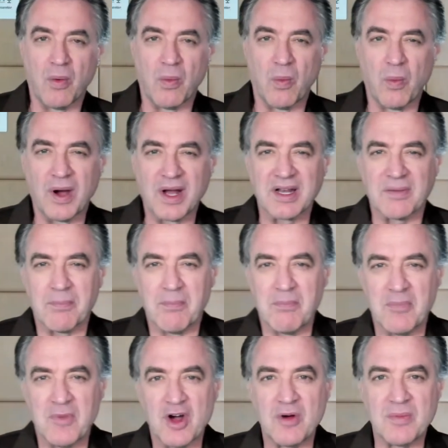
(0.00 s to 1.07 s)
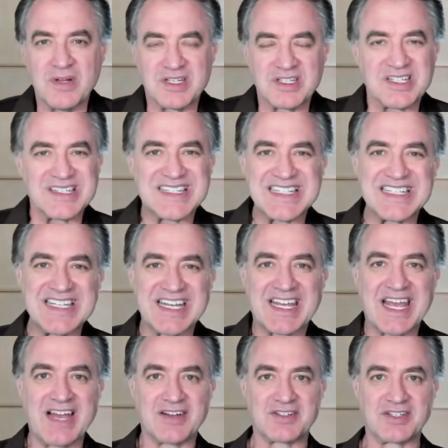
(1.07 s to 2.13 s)
What moments stick
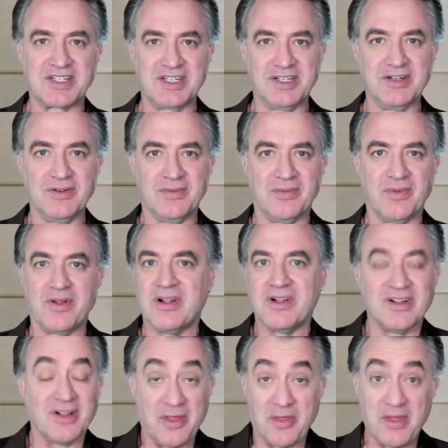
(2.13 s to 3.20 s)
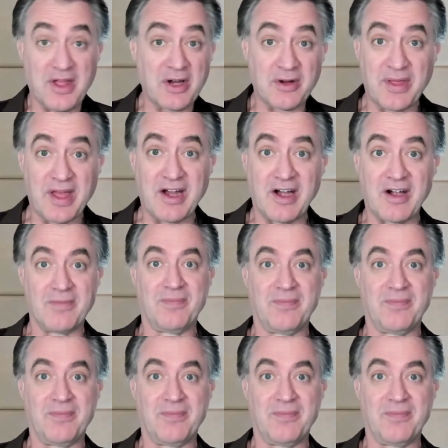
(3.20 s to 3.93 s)
out to you? They're there